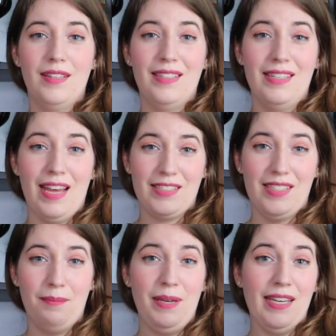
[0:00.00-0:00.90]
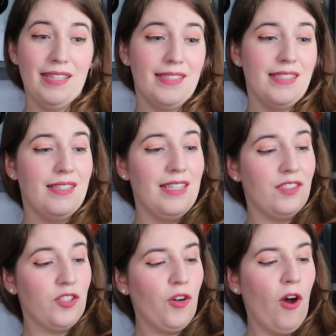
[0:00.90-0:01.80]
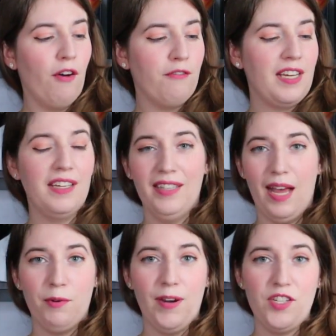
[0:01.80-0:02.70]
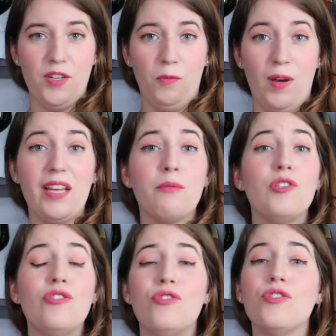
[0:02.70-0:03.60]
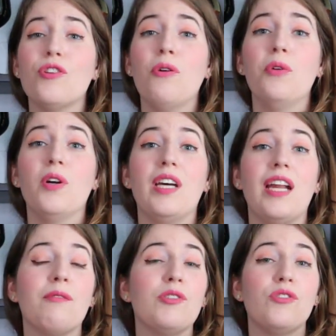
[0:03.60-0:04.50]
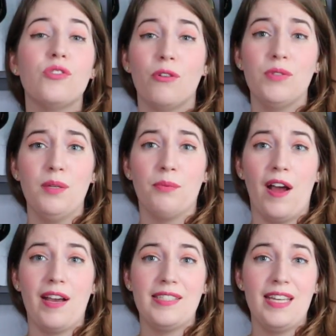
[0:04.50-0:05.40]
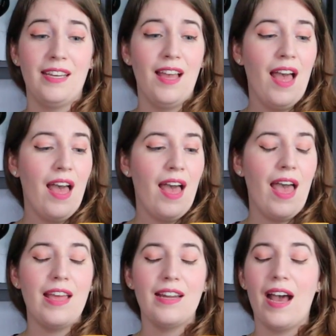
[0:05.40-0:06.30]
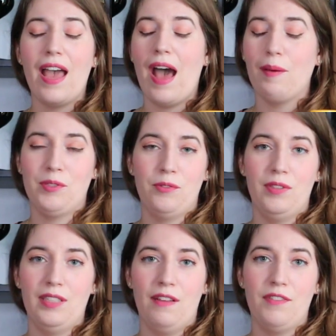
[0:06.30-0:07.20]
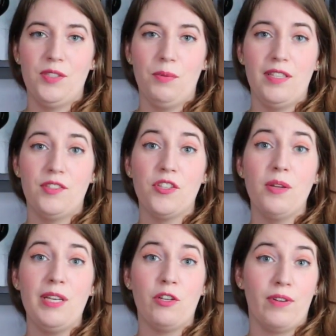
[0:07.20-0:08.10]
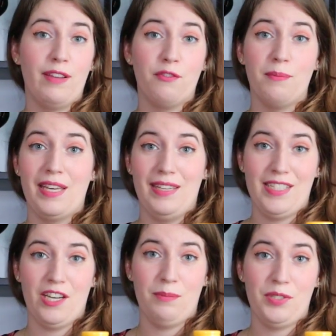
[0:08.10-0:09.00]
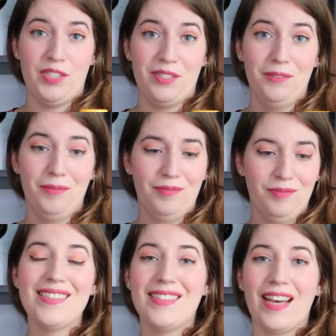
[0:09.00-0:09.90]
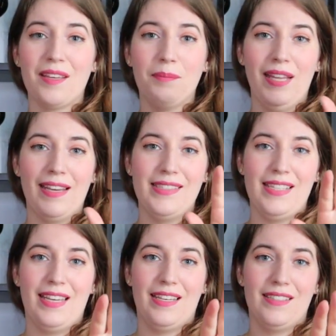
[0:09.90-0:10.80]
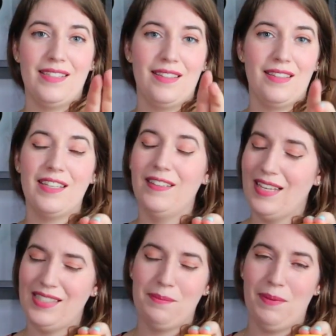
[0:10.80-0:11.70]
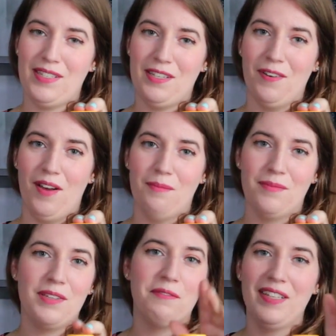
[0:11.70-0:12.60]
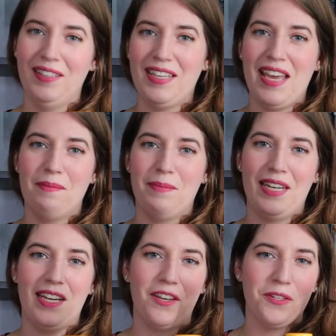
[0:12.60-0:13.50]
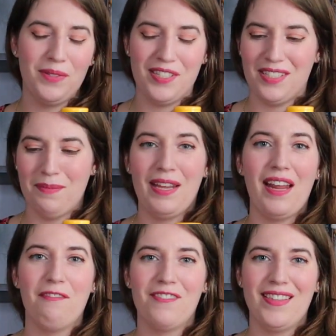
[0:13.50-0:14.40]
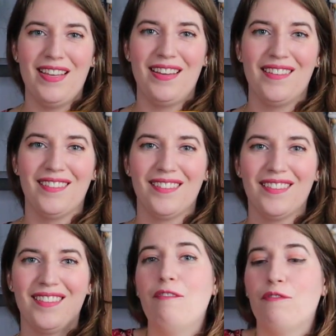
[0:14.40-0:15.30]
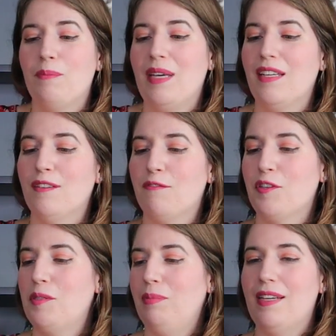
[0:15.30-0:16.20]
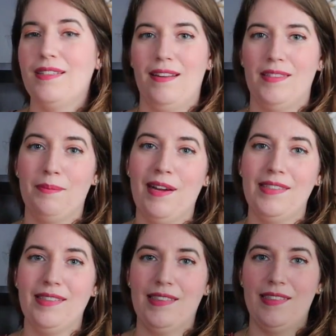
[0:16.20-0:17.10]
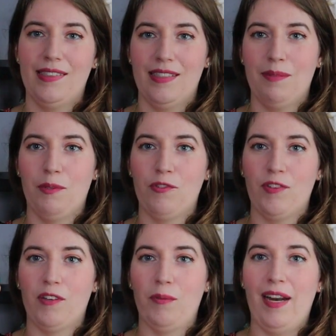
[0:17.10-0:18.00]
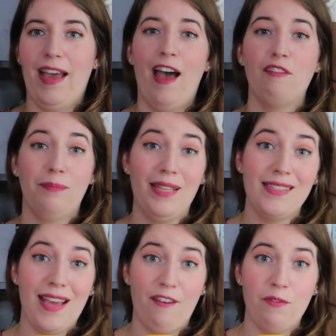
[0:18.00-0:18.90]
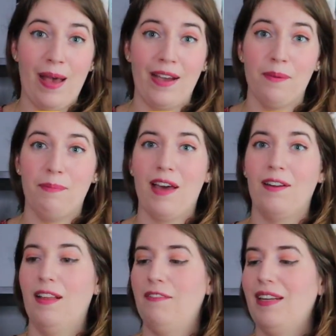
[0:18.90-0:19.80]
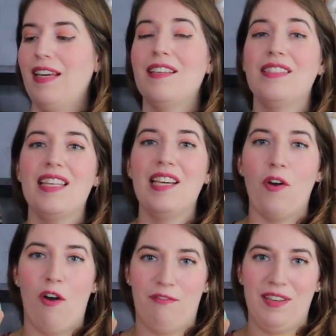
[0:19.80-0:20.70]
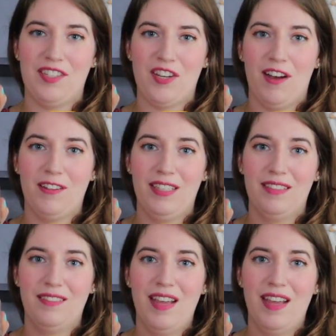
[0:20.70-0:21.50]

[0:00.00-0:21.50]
Next up is this coffee collaboration one. It was so good. It was so surprising, and I absolutely love this one. This is going to be great for making tiramisu. Second place is the classic Bundy Rum. You really can't beat it. It goes with just about everything. And for me, first place, not surprising because this is the most drunk one I have, plus I have a backup bottle of it, is the coffee and chocolate.